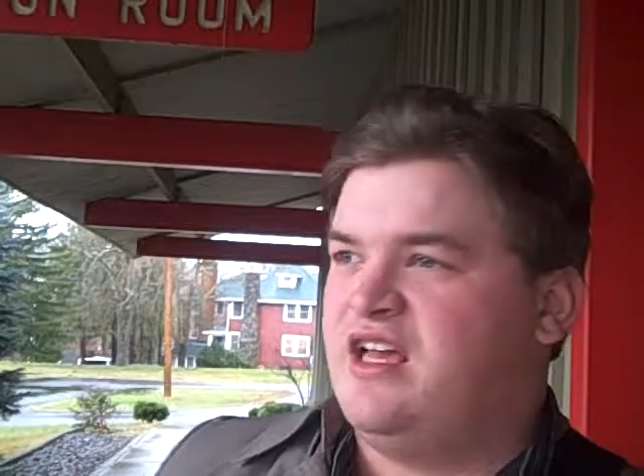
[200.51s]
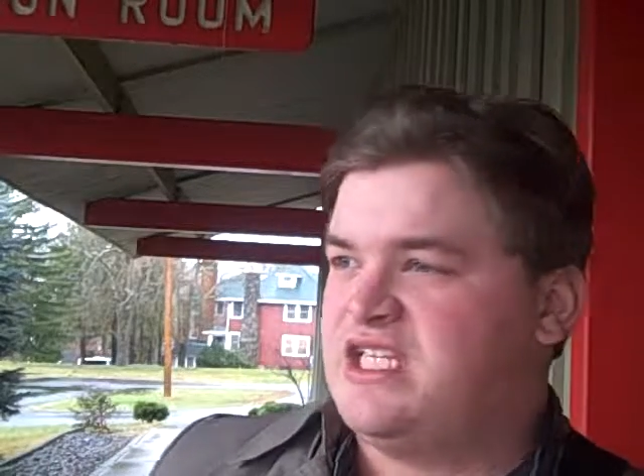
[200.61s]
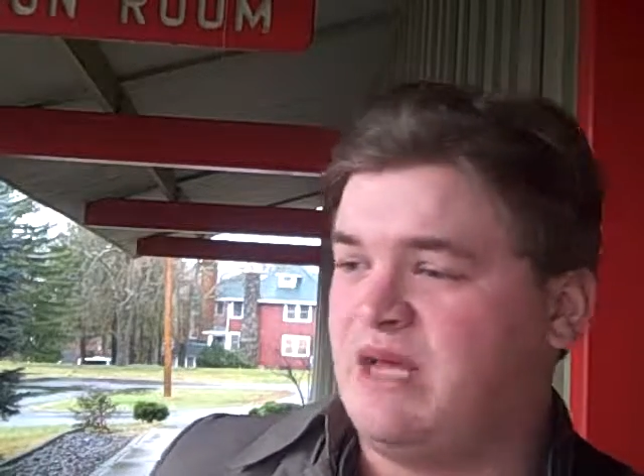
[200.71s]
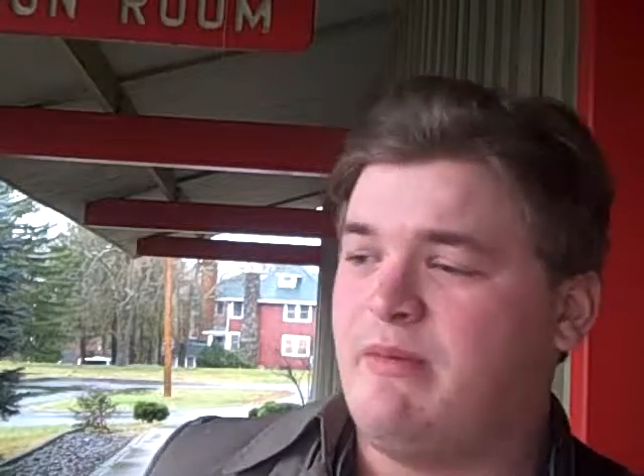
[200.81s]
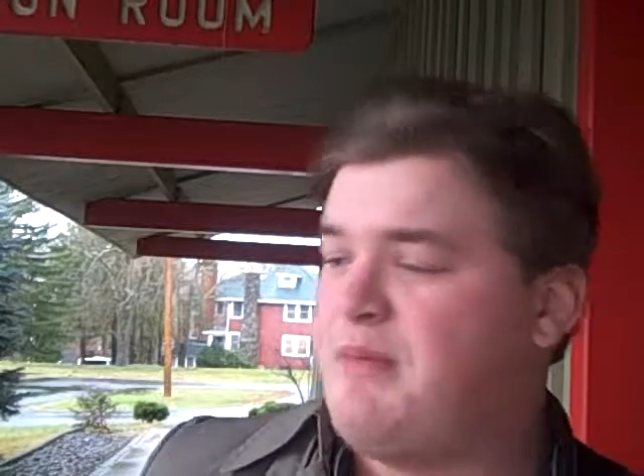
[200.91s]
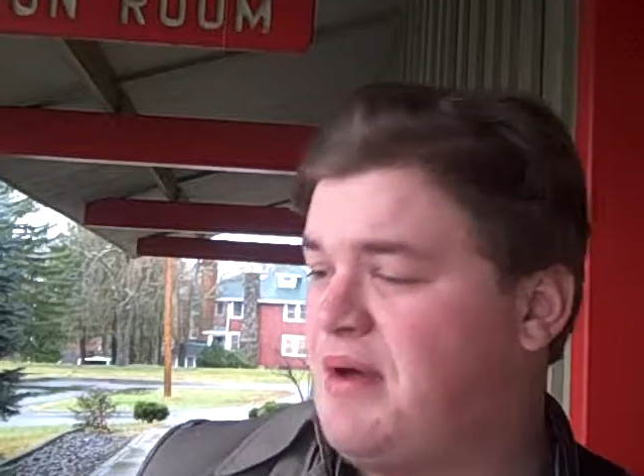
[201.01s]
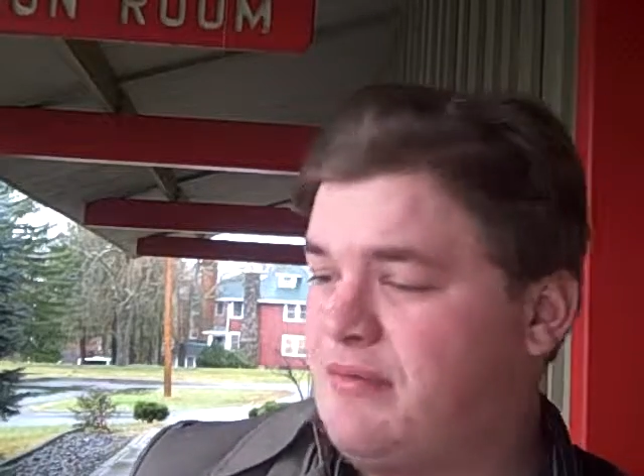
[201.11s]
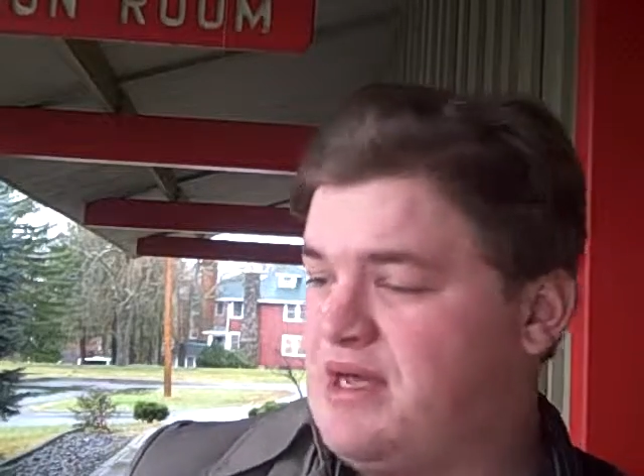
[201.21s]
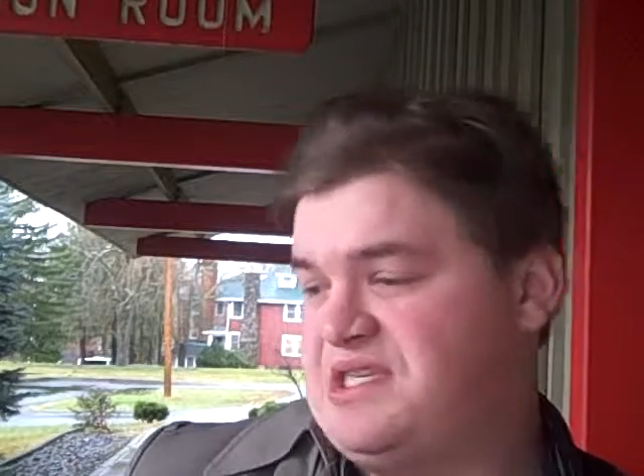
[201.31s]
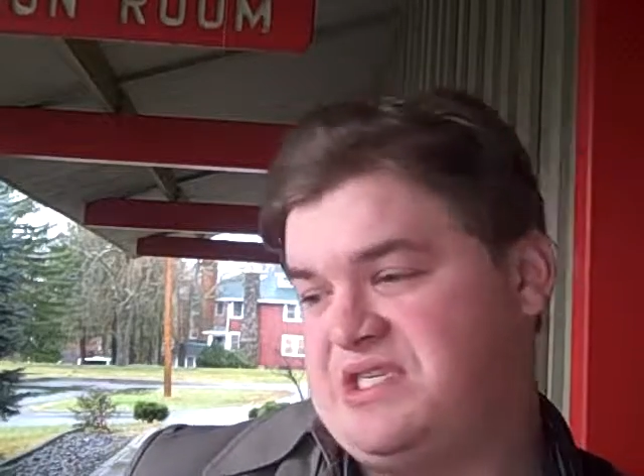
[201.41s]
Something about
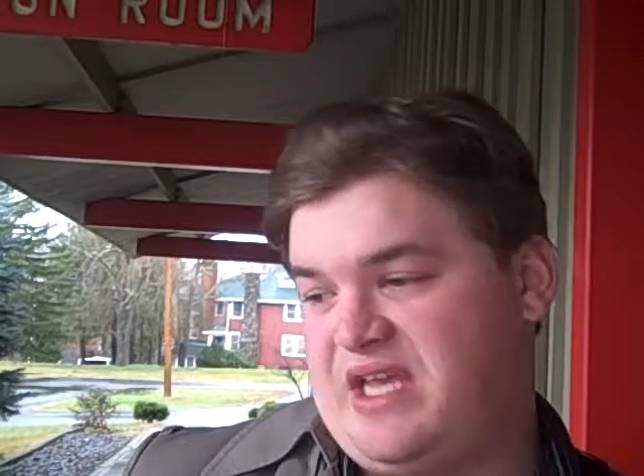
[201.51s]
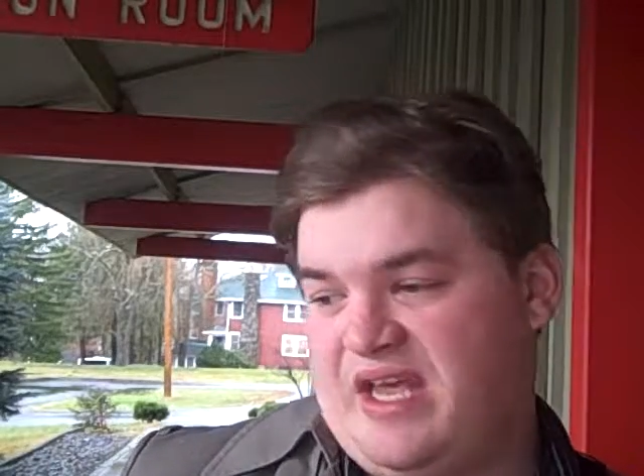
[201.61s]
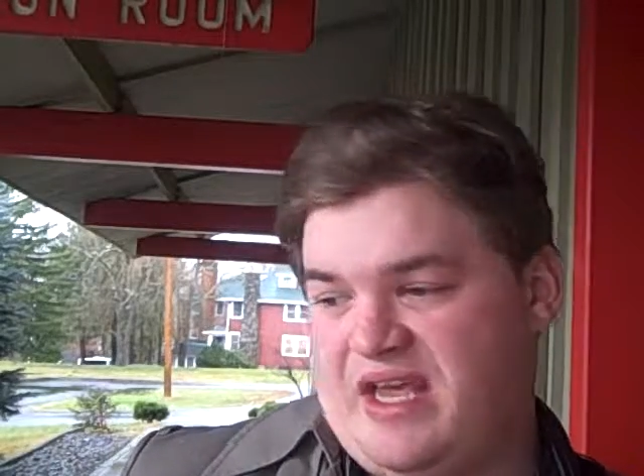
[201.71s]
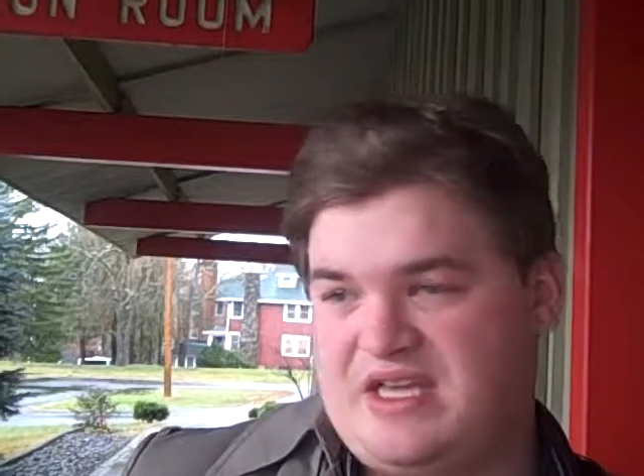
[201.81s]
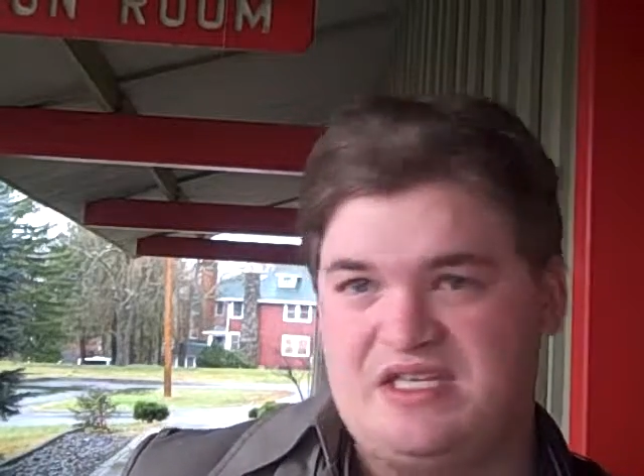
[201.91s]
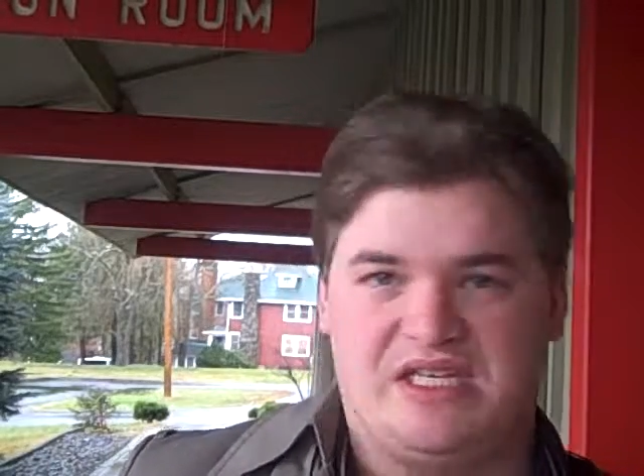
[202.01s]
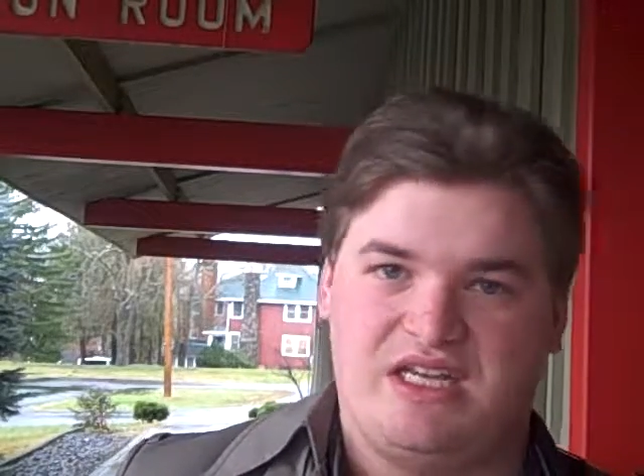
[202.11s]
wrestling is